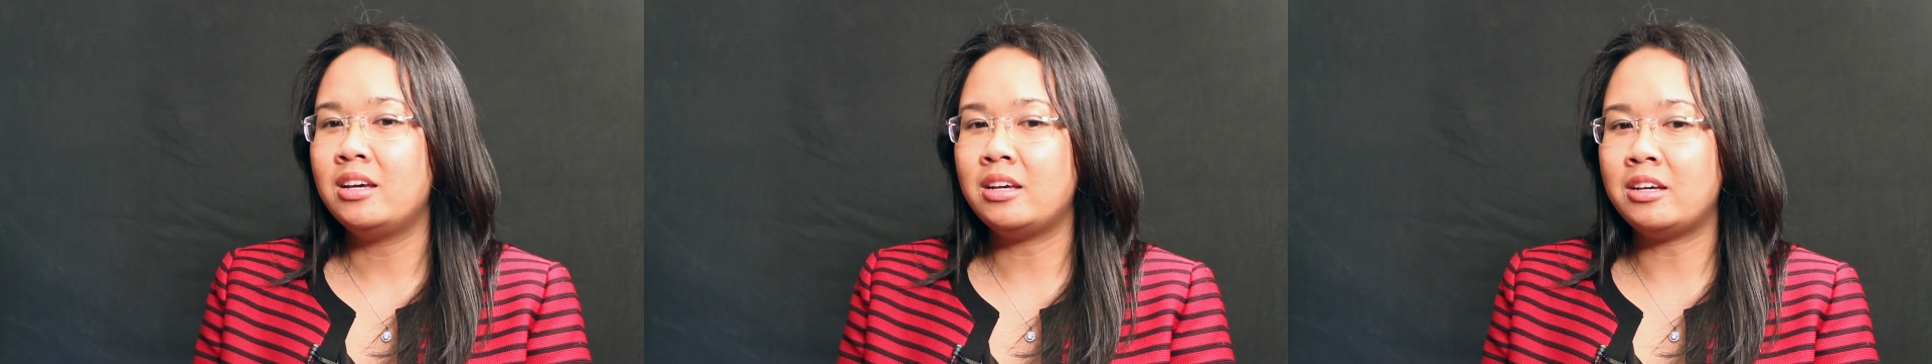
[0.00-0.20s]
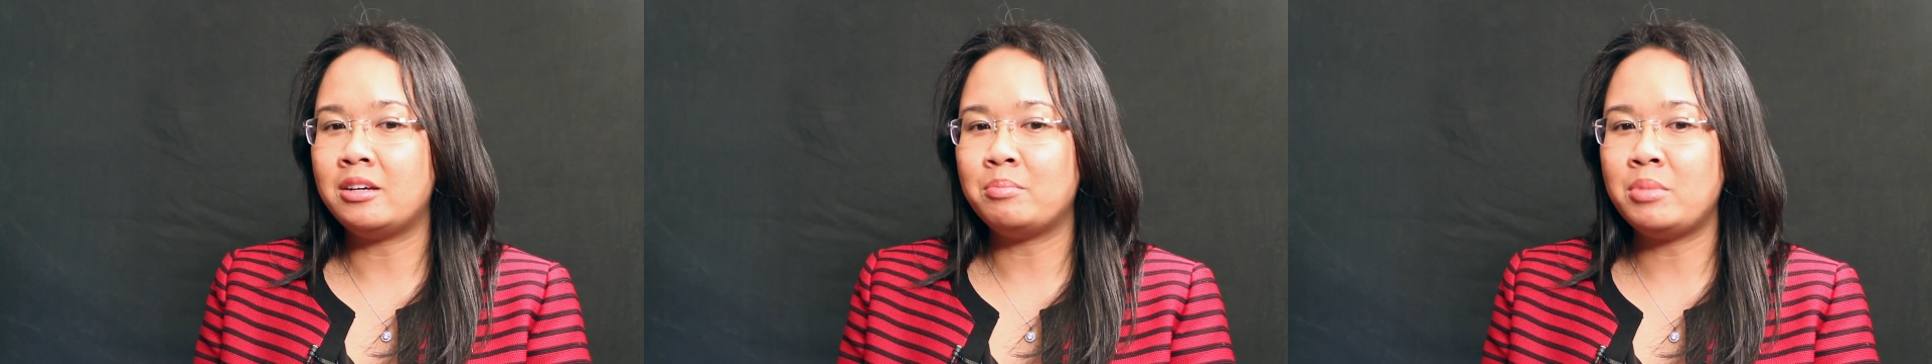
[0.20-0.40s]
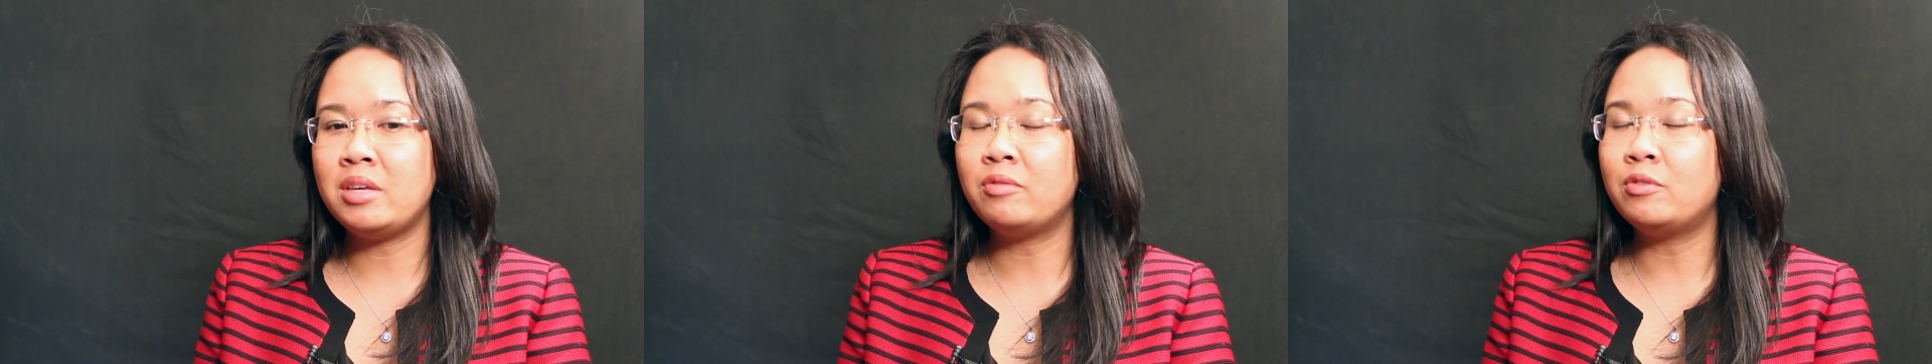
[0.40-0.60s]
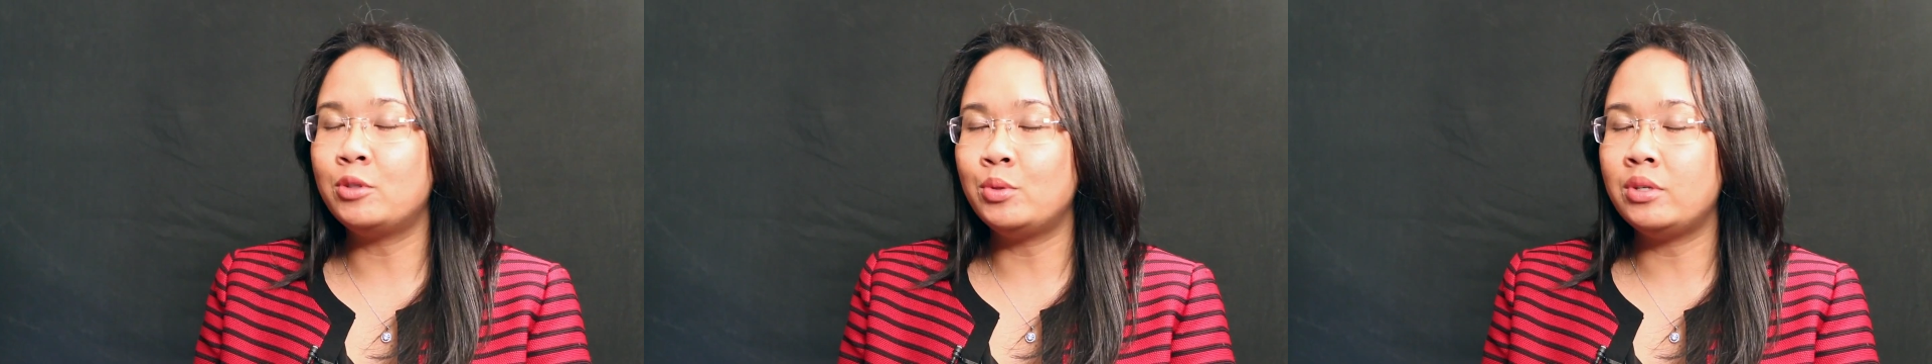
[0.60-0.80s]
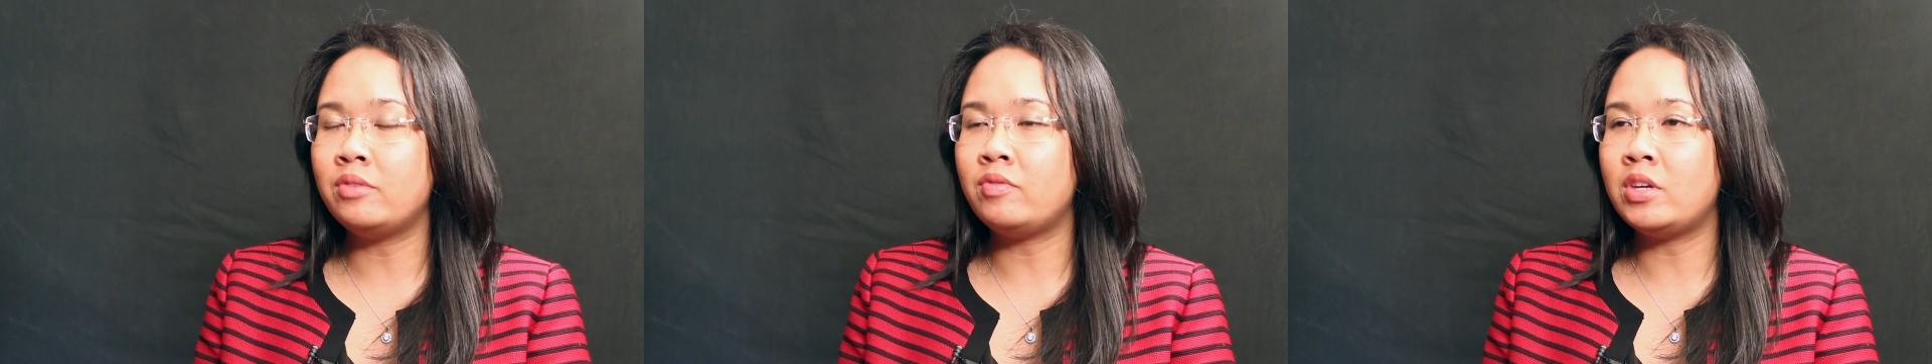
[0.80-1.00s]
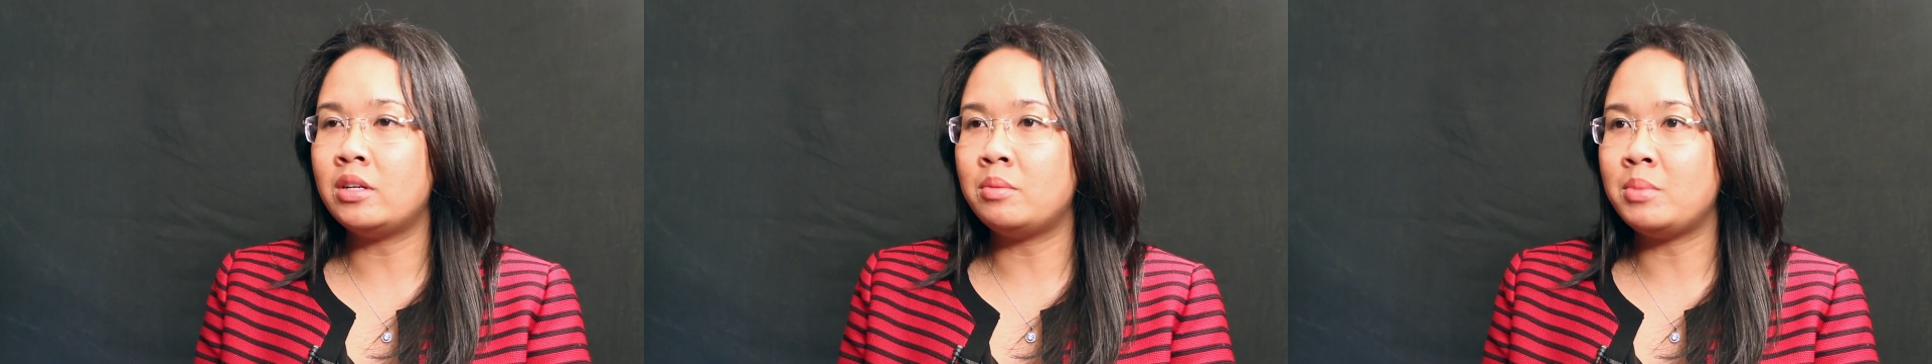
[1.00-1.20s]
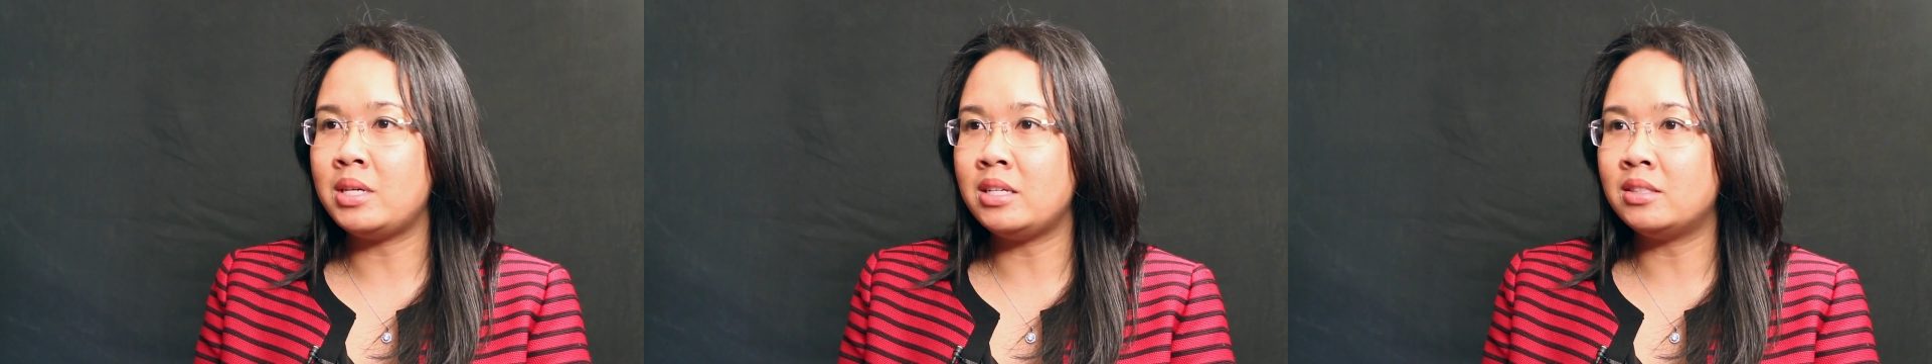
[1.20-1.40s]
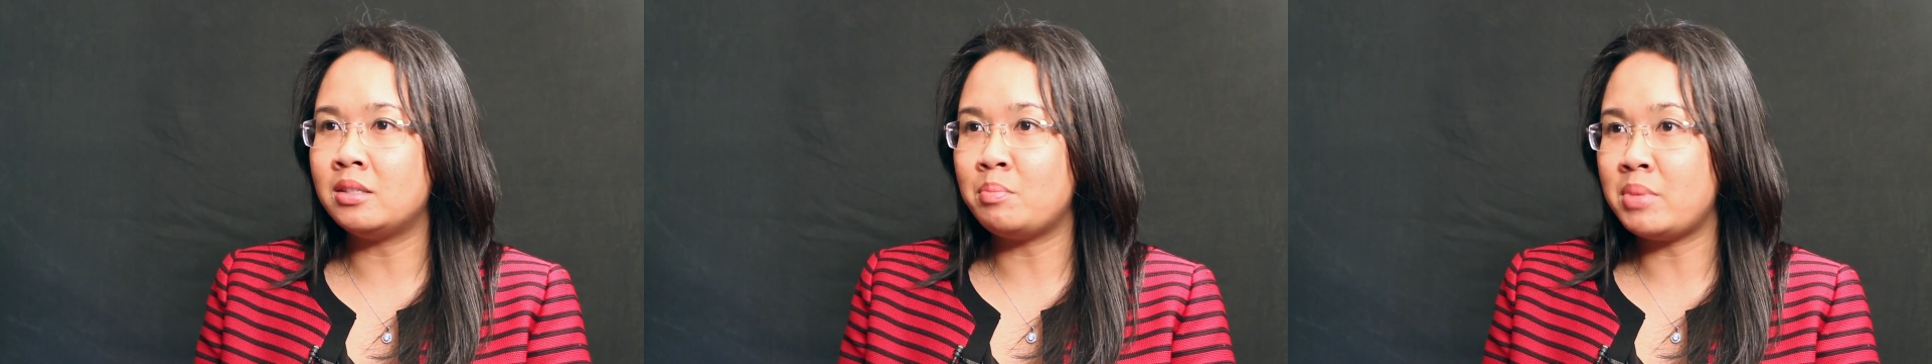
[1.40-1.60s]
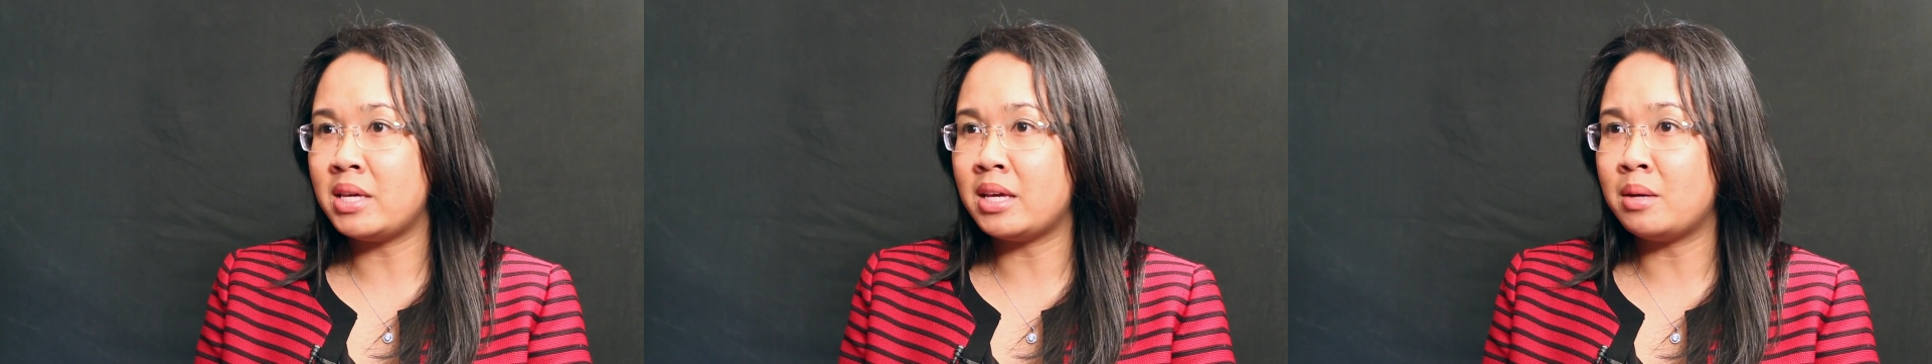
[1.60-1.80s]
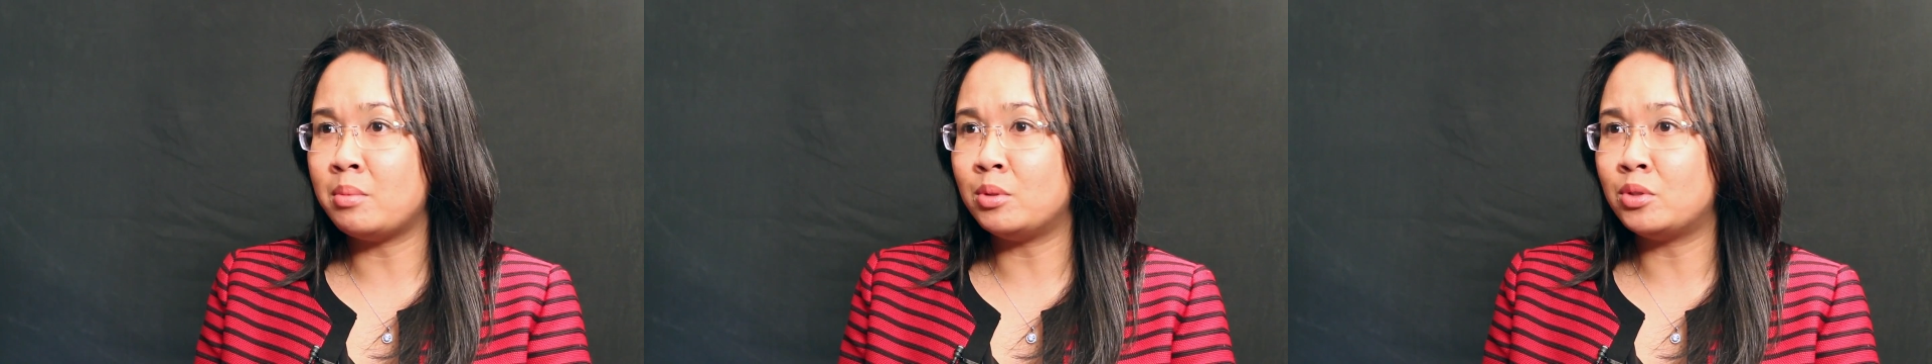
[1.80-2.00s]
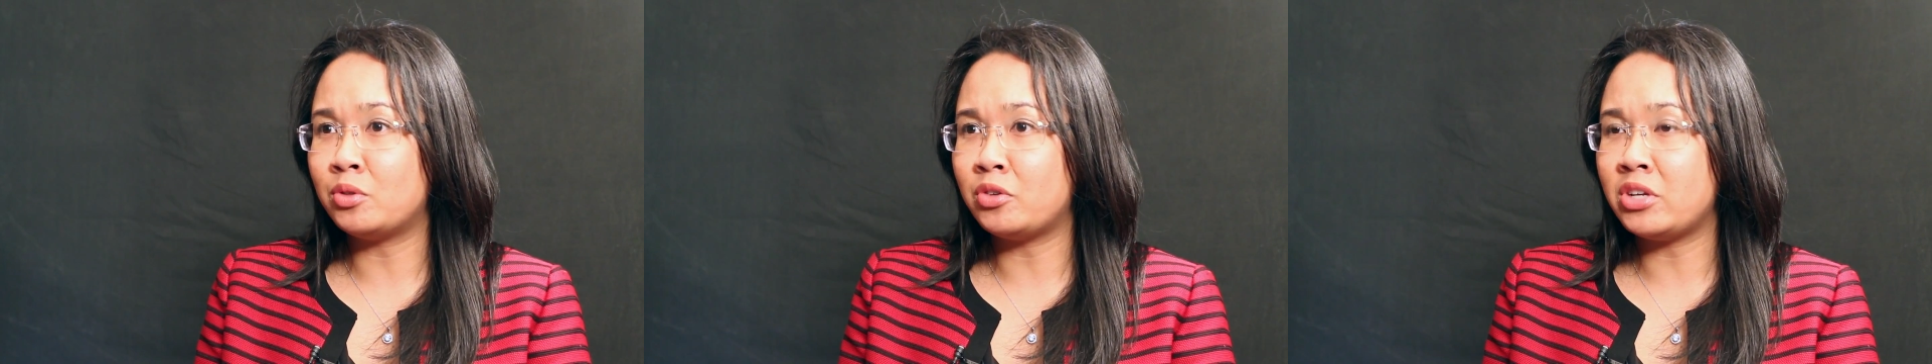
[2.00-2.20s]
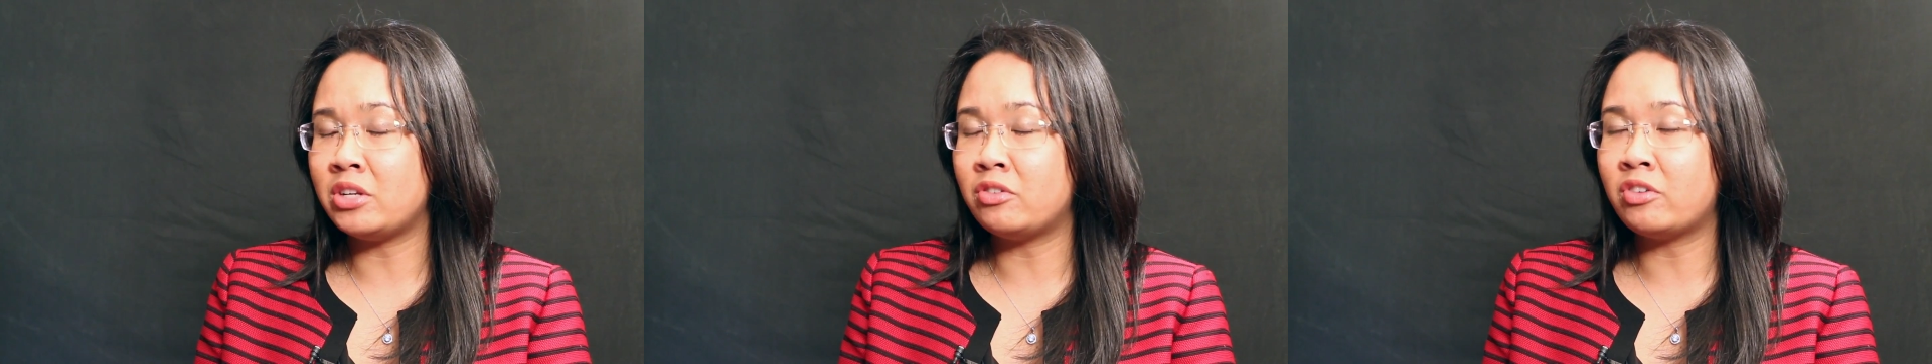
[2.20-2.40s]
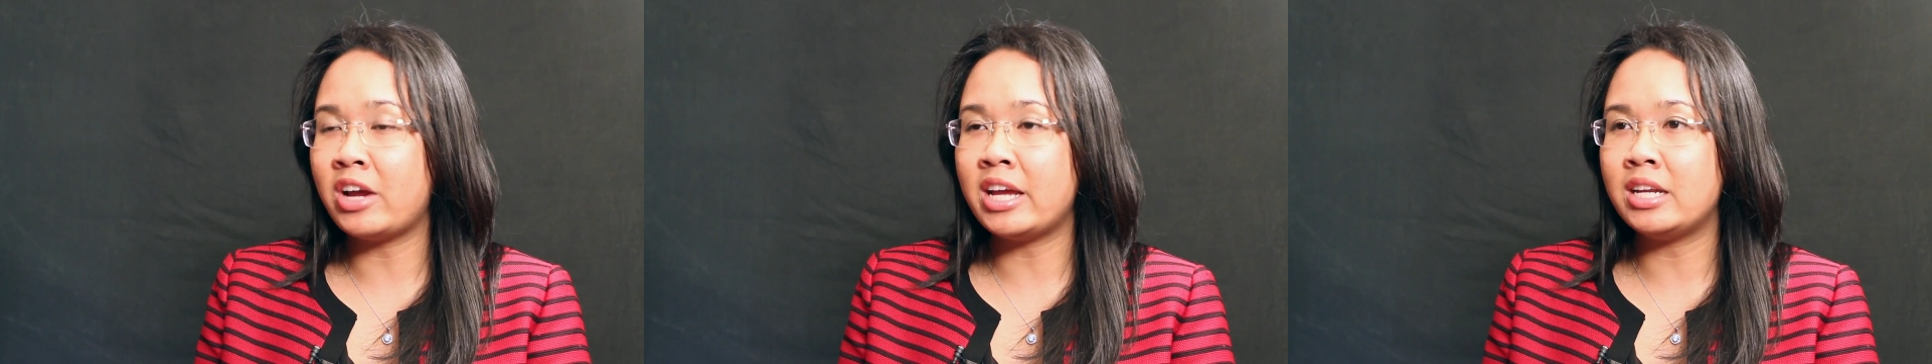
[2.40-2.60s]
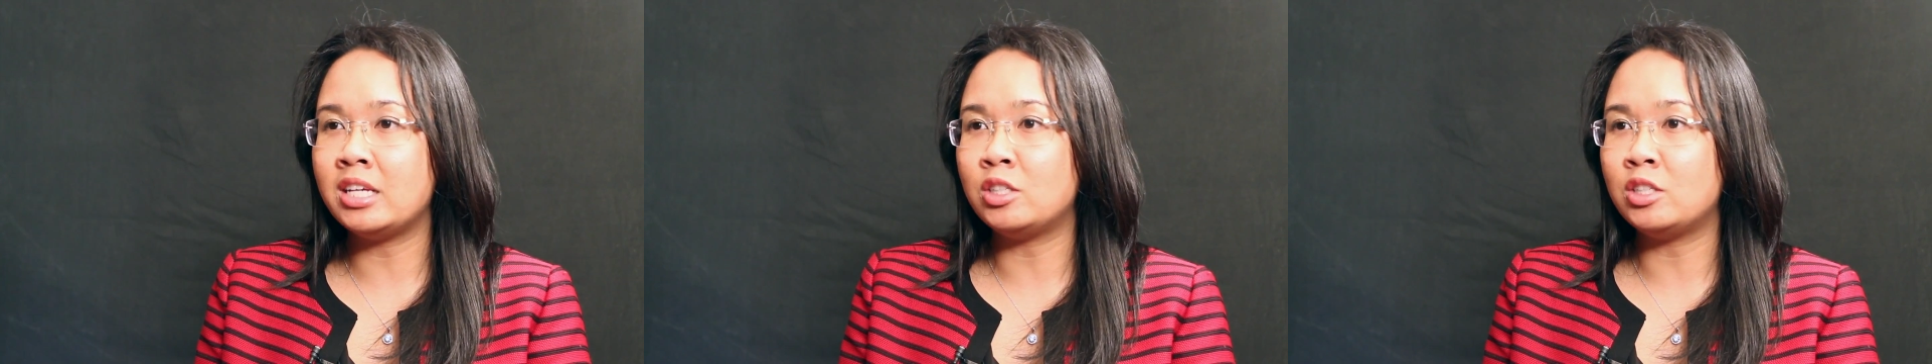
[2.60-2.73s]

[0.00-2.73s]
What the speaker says: being fluent in Vietnamese and being able to read and write